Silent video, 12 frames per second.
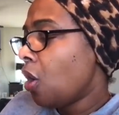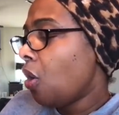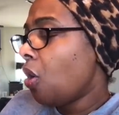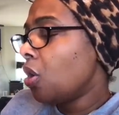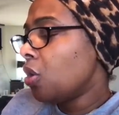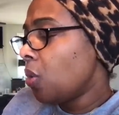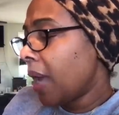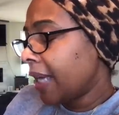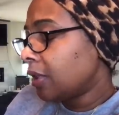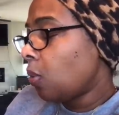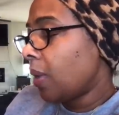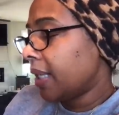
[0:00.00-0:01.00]
or who
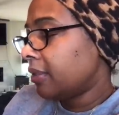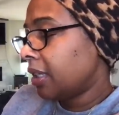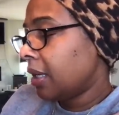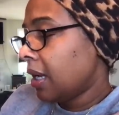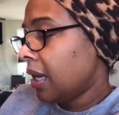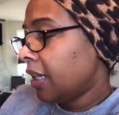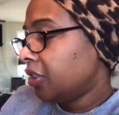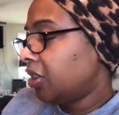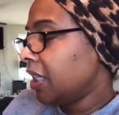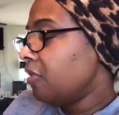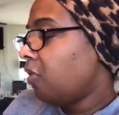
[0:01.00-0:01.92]
had quit. She